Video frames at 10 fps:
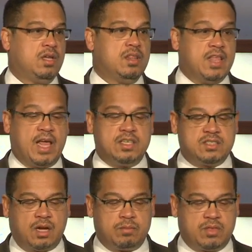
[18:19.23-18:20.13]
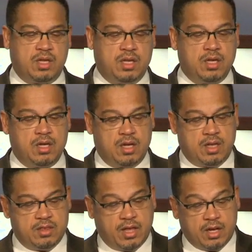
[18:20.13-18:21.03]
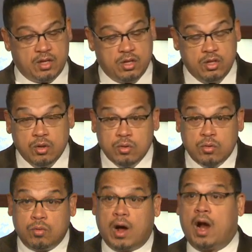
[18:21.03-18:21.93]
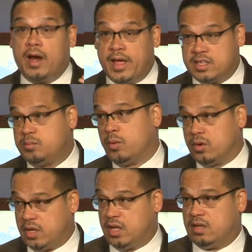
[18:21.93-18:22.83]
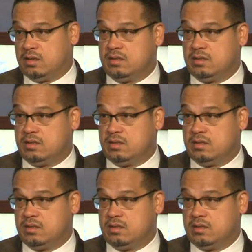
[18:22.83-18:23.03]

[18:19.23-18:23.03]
That is something that you are expert in.